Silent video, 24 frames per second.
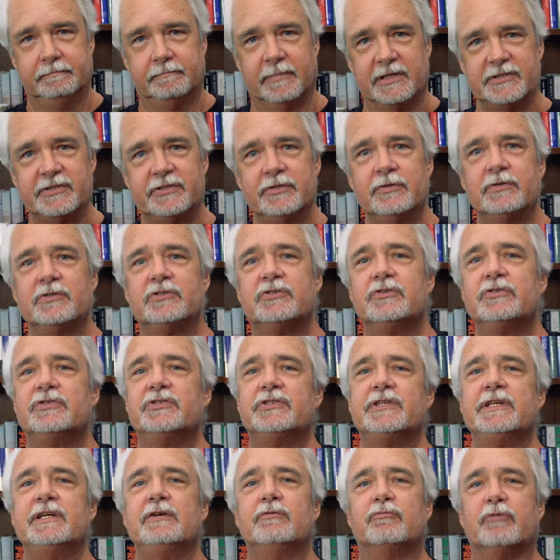But as soon as you
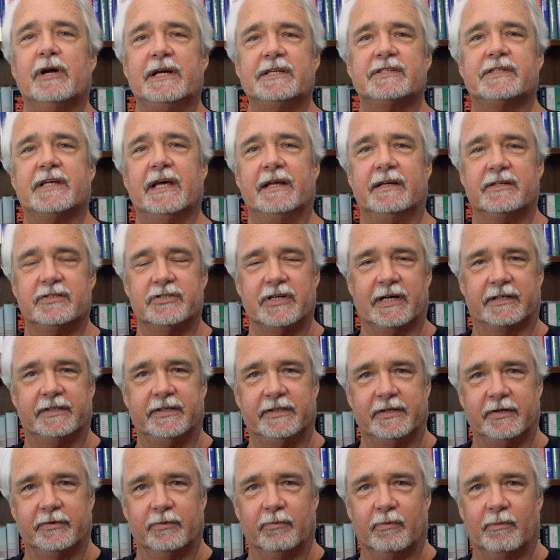see race get
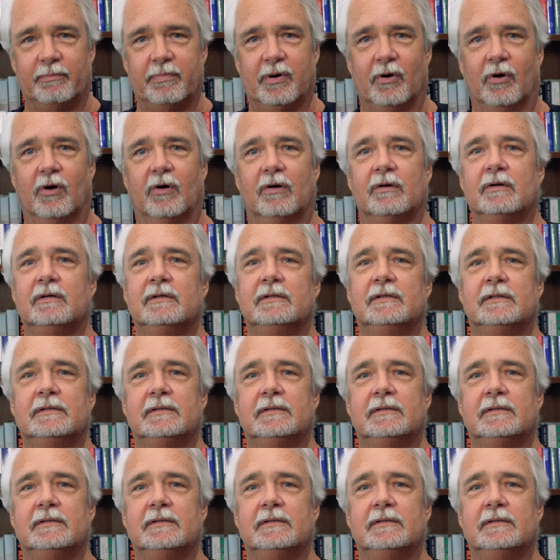injected into a poll,